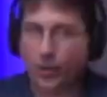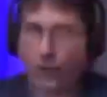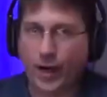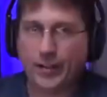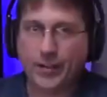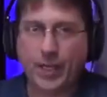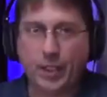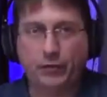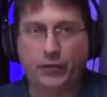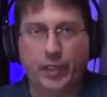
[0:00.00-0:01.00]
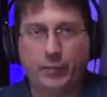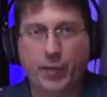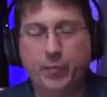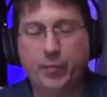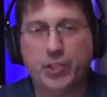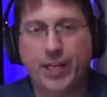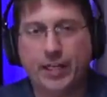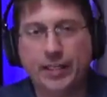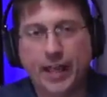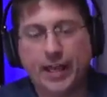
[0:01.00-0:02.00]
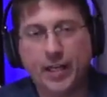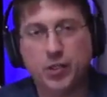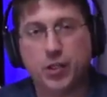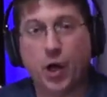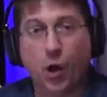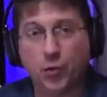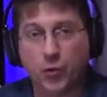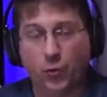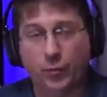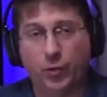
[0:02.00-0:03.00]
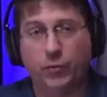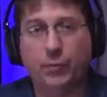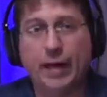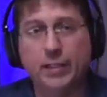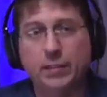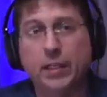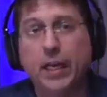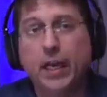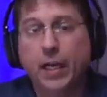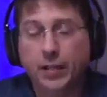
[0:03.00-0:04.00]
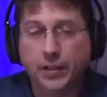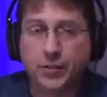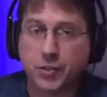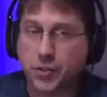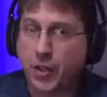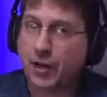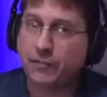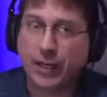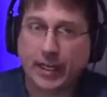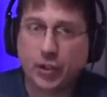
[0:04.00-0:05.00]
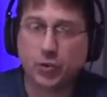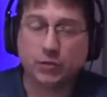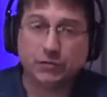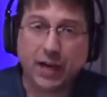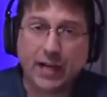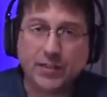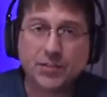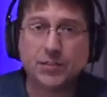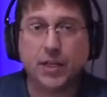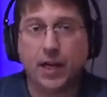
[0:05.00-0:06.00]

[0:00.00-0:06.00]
right. Thank you, Philippe. I appreciate it. And as also one more reminder, this is not financial advice.